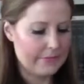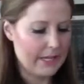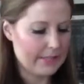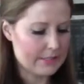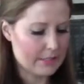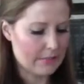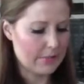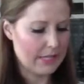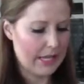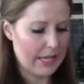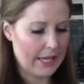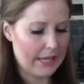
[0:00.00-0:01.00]
next I'm going
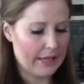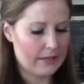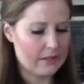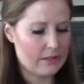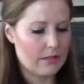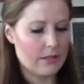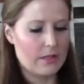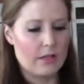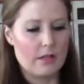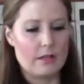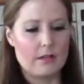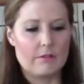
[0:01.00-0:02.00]
to add
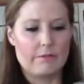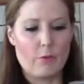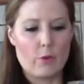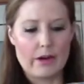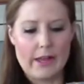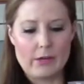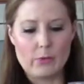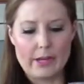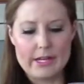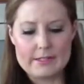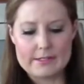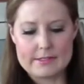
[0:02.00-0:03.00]
4 egg
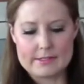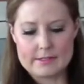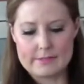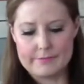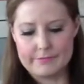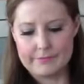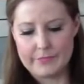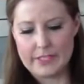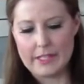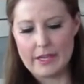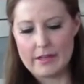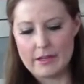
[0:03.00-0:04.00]
whites.
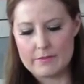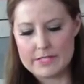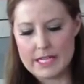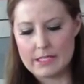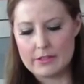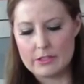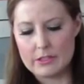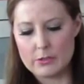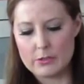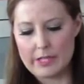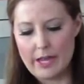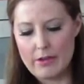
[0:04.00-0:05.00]
Again, I've taken the
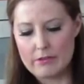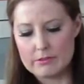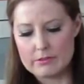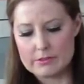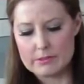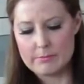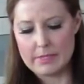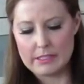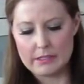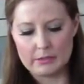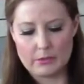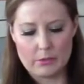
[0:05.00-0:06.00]
yolk out to
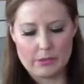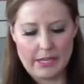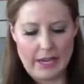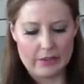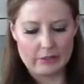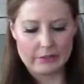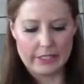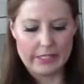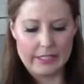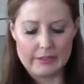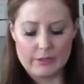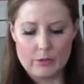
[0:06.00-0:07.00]
make it lower
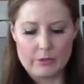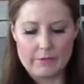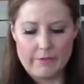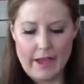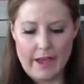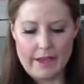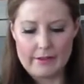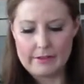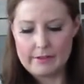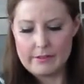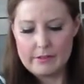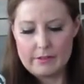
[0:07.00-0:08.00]
calorie and lower fat.
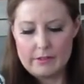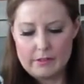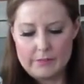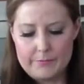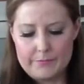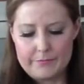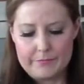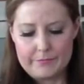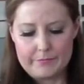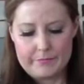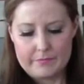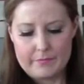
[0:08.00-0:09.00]

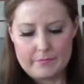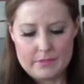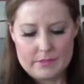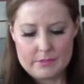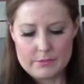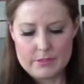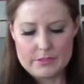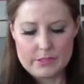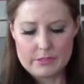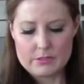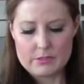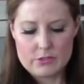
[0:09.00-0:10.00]
So we're
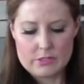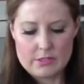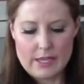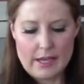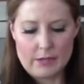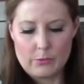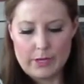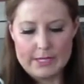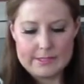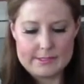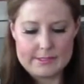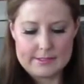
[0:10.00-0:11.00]
using just the egg
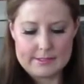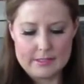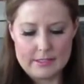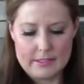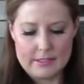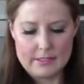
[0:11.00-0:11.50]
whites.